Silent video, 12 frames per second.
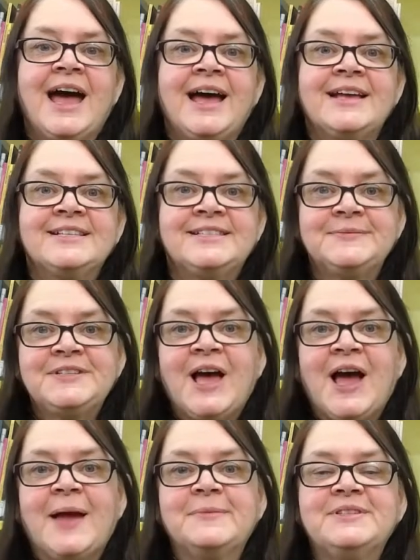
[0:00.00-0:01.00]

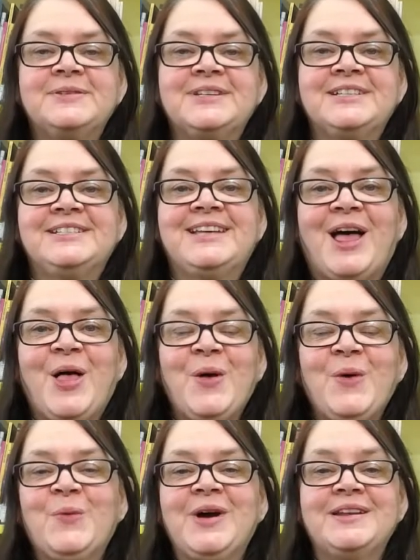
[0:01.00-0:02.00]
Sometimes you can tell
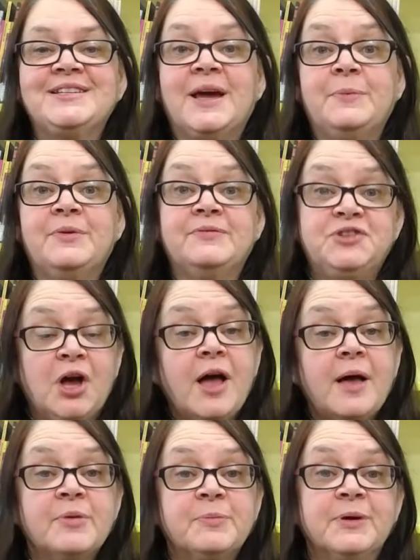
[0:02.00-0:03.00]
what type of
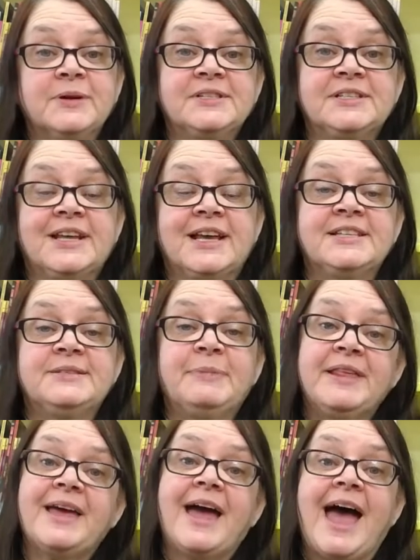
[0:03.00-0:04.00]
job a person does
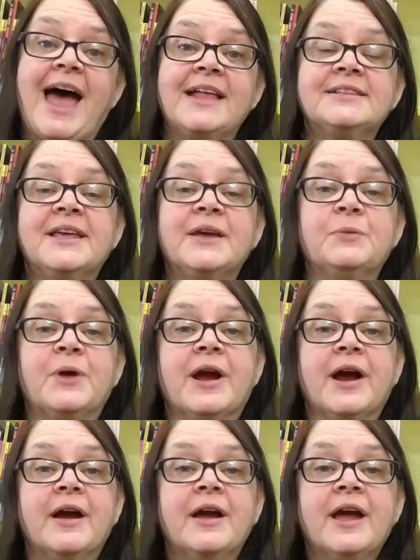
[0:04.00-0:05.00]
by the hat they
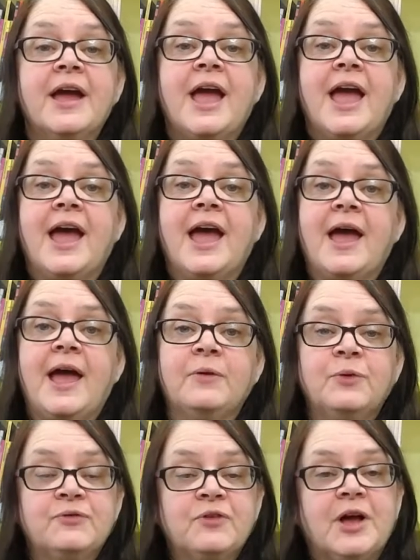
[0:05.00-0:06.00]
wear.
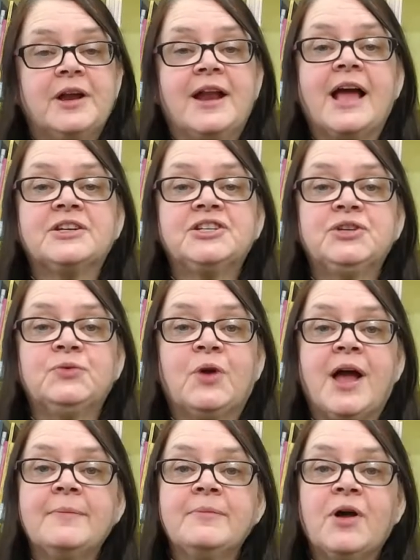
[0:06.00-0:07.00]
And we've got an action
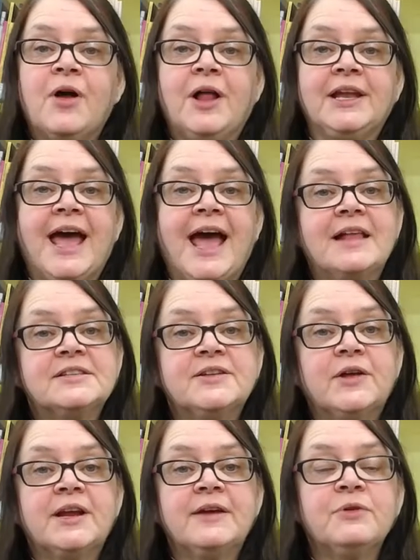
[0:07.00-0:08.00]
rhyme called Hats
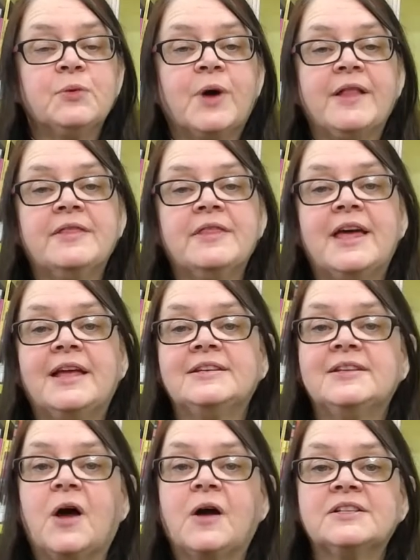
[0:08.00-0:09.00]
on Everyone that
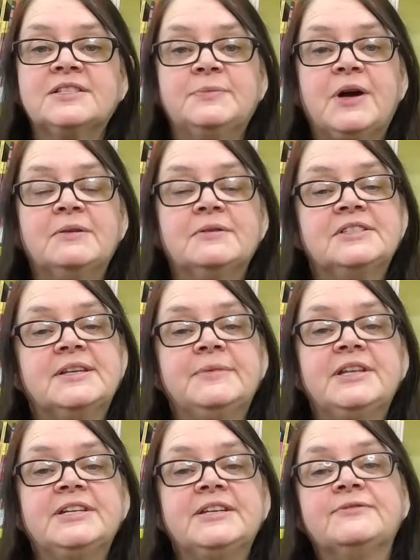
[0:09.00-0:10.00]
talks about some of
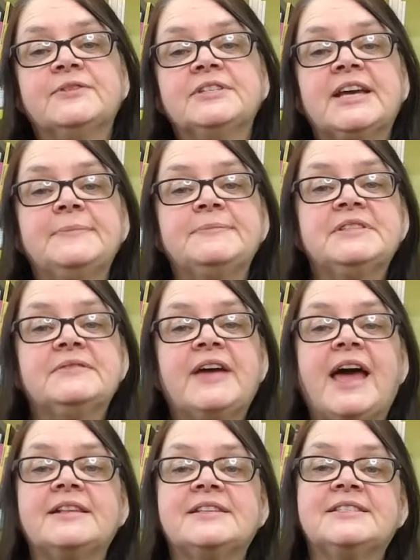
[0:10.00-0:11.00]
the different types of
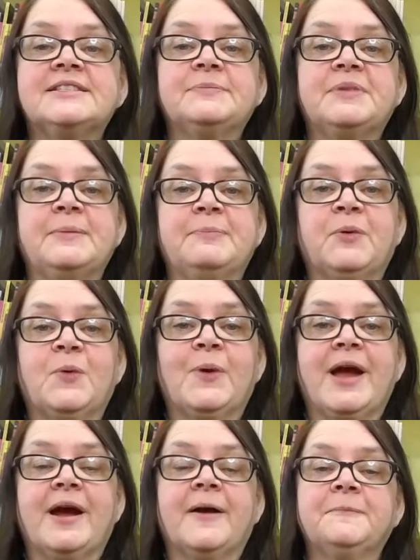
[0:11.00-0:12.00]
hats that people
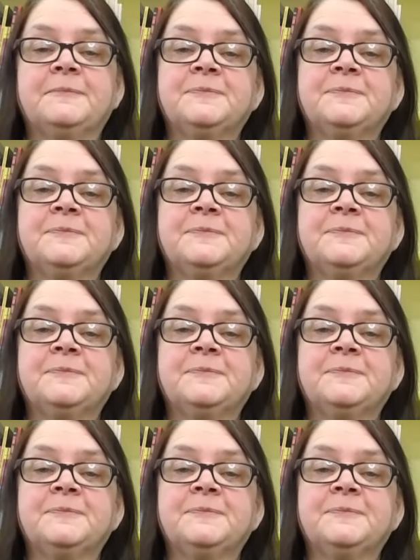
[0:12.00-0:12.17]
wear.